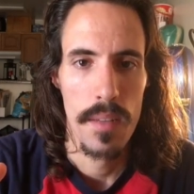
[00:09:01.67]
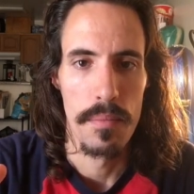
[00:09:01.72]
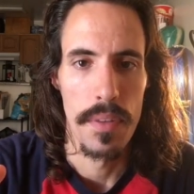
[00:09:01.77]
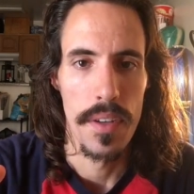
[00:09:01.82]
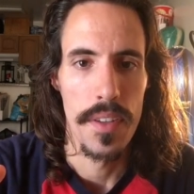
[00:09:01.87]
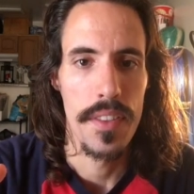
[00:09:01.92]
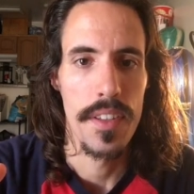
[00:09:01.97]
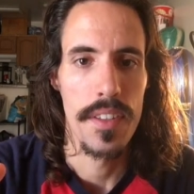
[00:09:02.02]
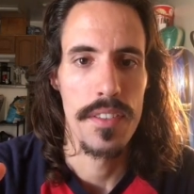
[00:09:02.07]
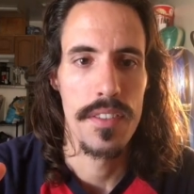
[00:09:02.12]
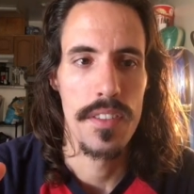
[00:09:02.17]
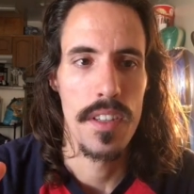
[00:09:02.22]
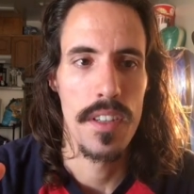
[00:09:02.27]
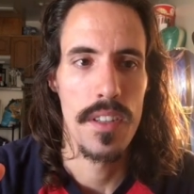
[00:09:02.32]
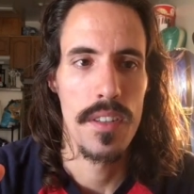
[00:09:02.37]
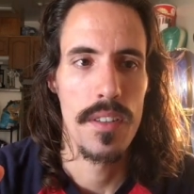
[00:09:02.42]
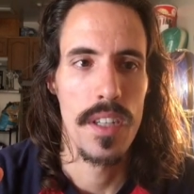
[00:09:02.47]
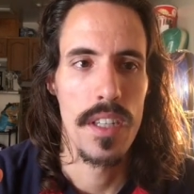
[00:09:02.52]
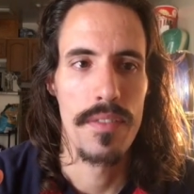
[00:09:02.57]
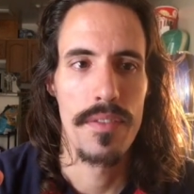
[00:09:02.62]
But
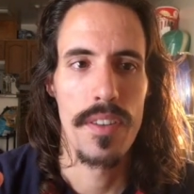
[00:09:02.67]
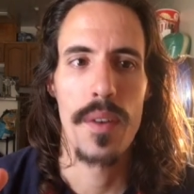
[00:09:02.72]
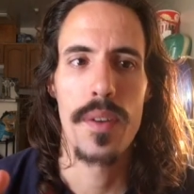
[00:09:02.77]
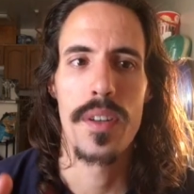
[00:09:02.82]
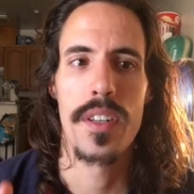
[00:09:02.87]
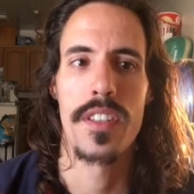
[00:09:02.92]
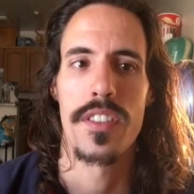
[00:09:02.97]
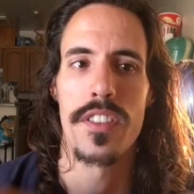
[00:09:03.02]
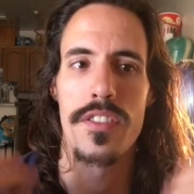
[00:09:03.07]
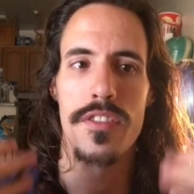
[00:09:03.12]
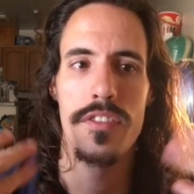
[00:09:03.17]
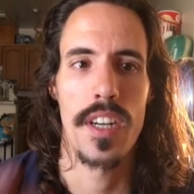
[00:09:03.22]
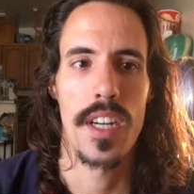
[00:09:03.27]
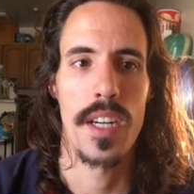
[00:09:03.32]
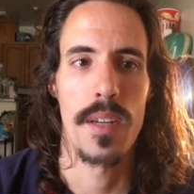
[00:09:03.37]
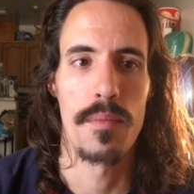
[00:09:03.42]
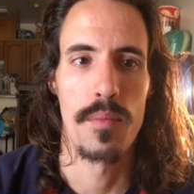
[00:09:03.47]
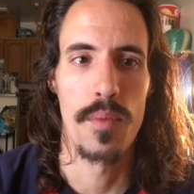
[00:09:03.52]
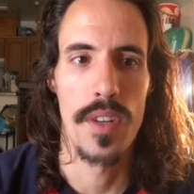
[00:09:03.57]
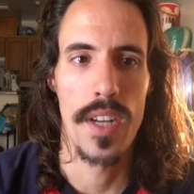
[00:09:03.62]
if I were to
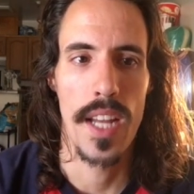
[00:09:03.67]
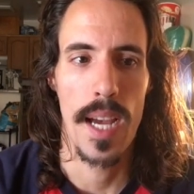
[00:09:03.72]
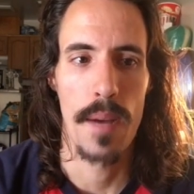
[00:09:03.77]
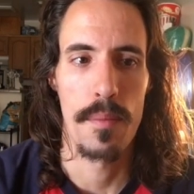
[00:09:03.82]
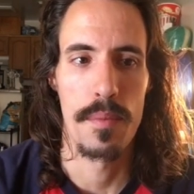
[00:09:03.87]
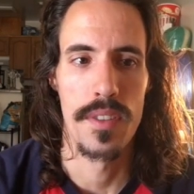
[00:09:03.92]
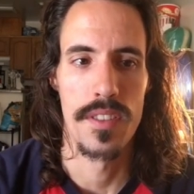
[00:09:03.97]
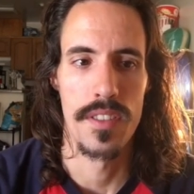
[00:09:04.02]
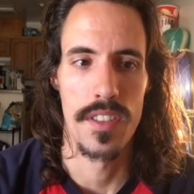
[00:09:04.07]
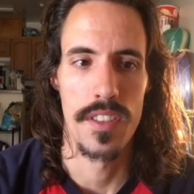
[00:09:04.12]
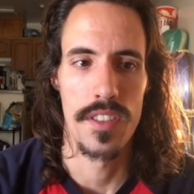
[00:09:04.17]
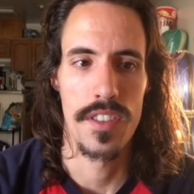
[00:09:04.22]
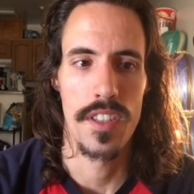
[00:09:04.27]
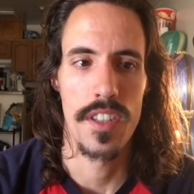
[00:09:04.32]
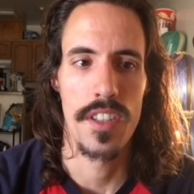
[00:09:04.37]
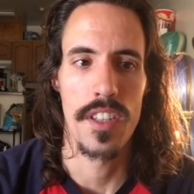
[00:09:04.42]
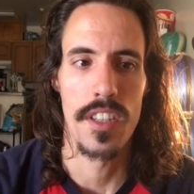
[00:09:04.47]
describe what happens in the show